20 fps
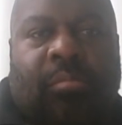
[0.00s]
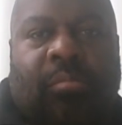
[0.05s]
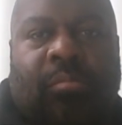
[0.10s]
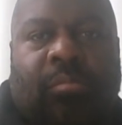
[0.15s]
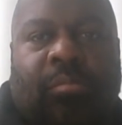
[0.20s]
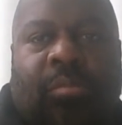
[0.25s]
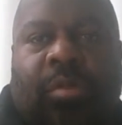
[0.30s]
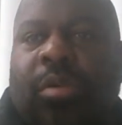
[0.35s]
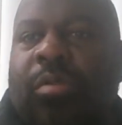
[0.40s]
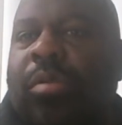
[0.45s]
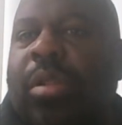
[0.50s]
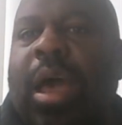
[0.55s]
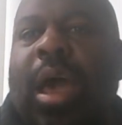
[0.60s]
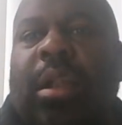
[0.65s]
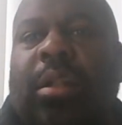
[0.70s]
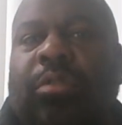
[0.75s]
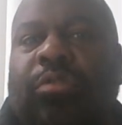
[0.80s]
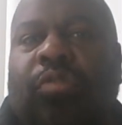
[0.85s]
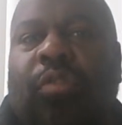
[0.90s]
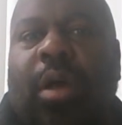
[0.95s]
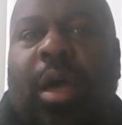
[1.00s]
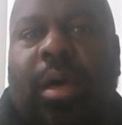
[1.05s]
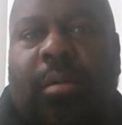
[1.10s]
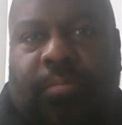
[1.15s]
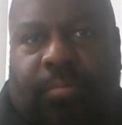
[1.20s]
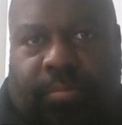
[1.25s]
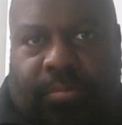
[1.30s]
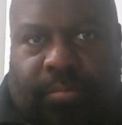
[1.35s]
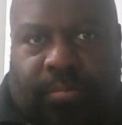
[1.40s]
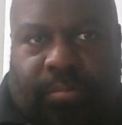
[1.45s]
Knew Donald Trump,
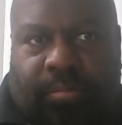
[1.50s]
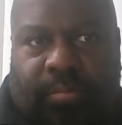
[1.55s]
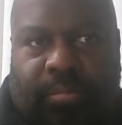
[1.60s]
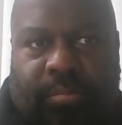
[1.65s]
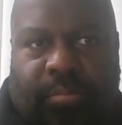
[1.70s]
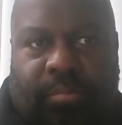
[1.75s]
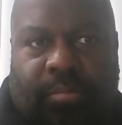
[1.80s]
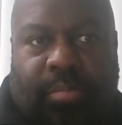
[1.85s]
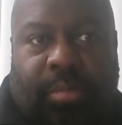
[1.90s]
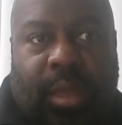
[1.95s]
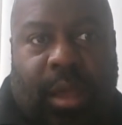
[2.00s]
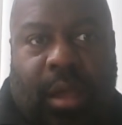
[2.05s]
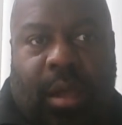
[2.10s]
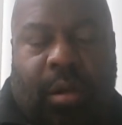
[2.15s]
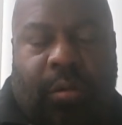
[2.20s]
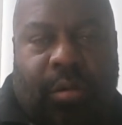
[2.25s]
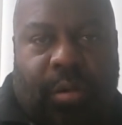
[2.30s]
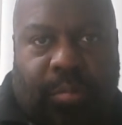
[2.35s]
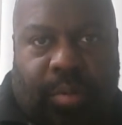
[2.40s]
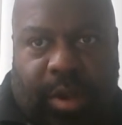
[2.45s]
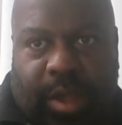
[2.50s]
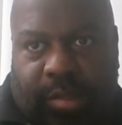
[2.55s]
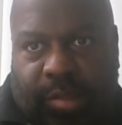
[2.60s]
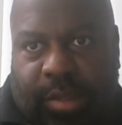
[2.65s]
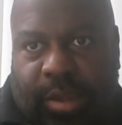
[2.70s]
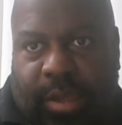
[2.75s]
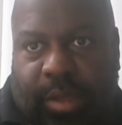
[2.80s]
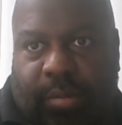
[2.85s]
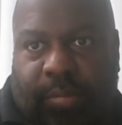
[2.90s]
the current president.